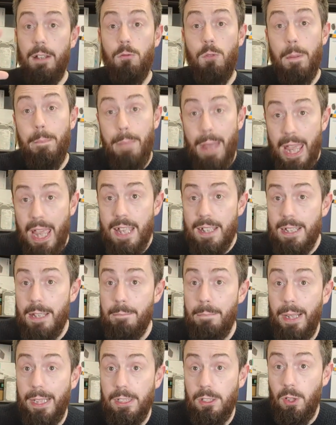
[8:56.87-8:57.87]
it then repairs
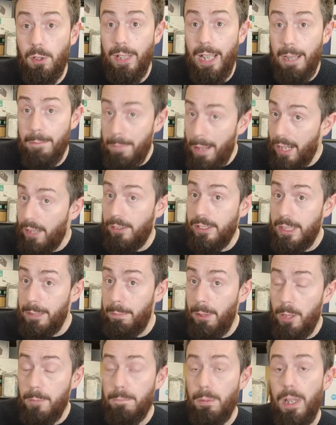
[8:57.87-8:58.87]
it based on that
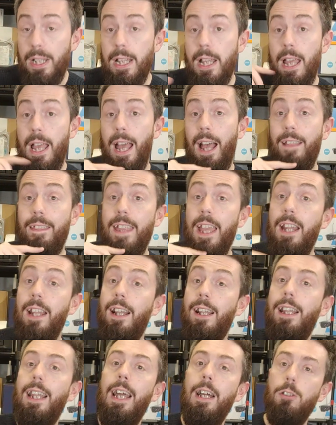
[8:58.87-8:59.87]
parity blueprint, and
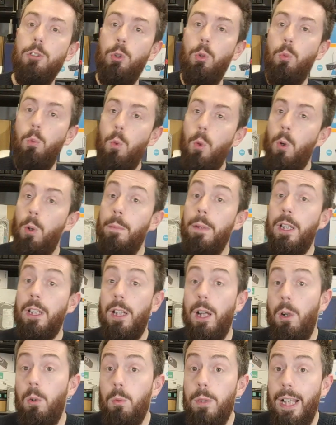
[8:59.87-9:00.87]
then allows your warm
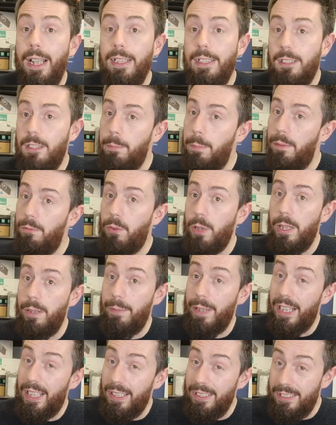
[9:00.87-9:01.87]
and cold data to be free
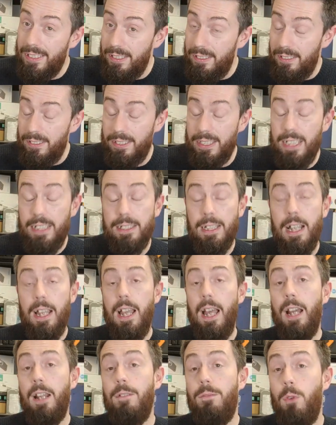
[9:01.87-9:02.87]
of inconsistencies
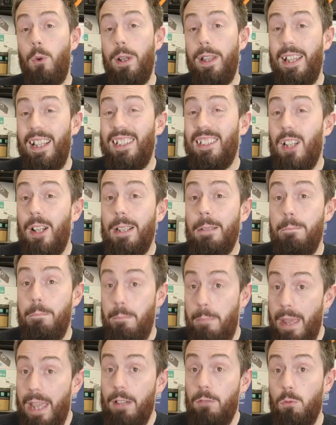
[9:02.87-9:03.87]
and avoid things like
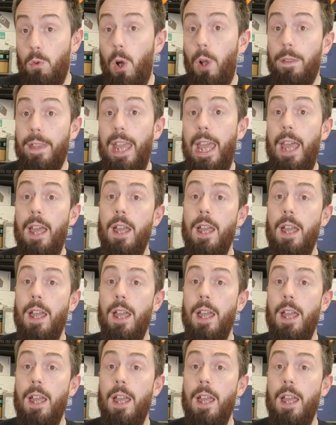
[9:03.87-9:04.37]
bit rot